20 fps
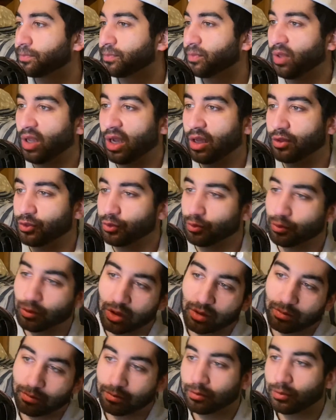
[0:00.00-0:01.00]
I'll do
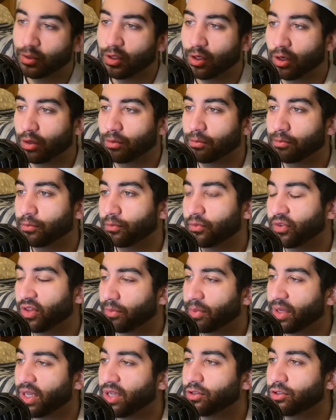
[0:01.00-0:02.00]
one, for the
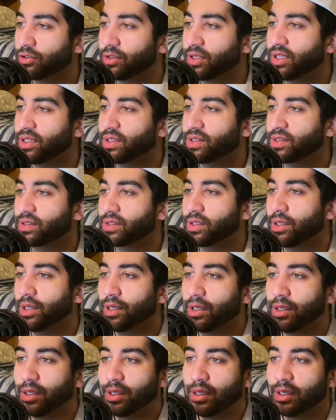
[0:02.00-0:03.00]
Patriots.
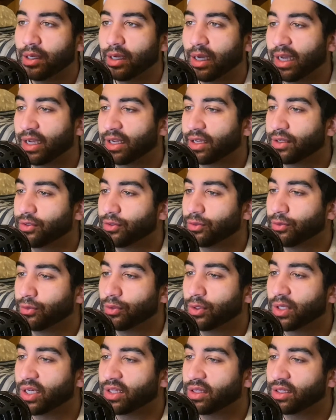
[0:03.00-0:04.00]
I can do
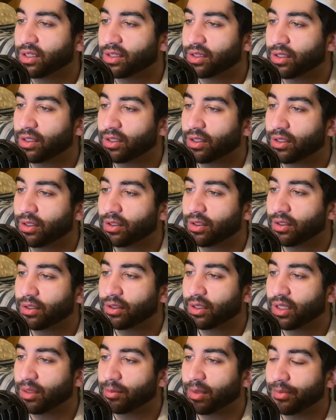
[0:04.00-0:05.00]
who I think
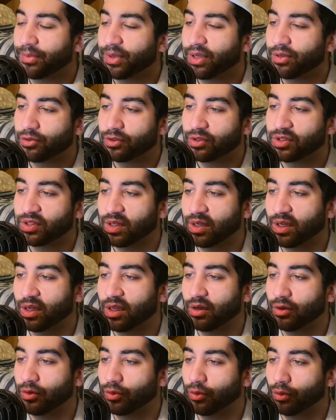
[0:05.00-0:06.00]
they might be interested
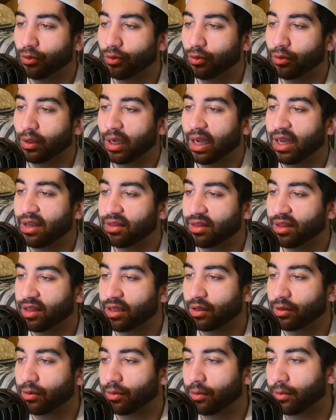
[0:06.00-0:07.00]
in, who I
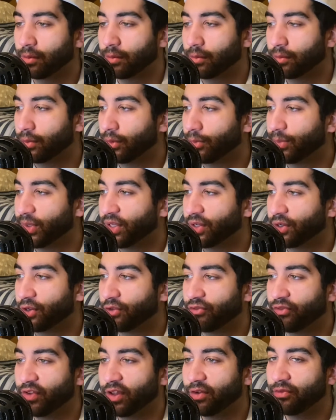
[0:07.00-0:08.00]
think will be a good
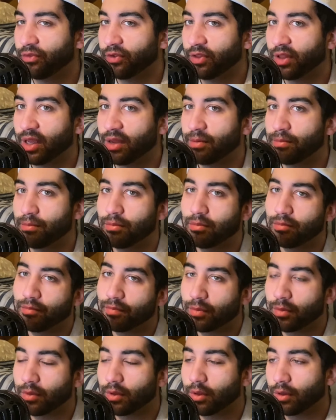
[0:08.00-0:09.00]
fit for them.
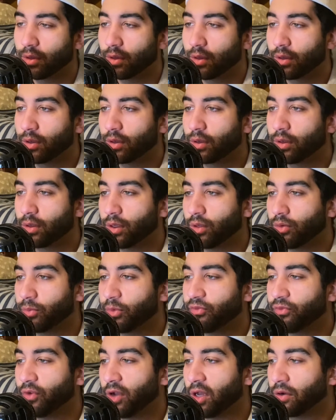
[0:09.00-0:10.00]
It'll be
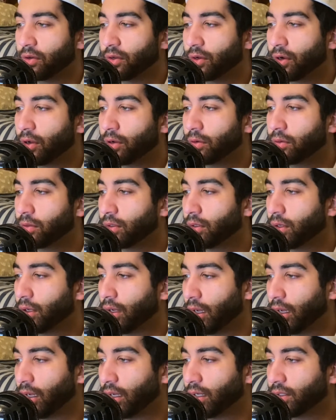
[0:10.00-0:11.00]
fun,
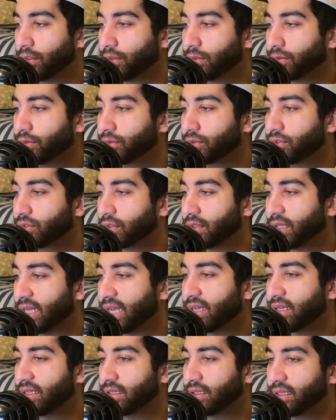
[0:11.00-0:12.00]

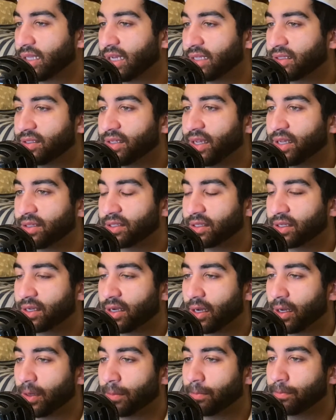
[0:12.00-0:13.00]
so that's yet to
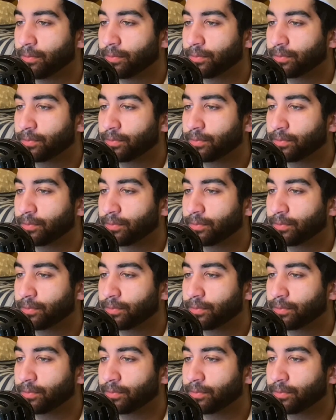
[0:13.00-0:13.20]
come.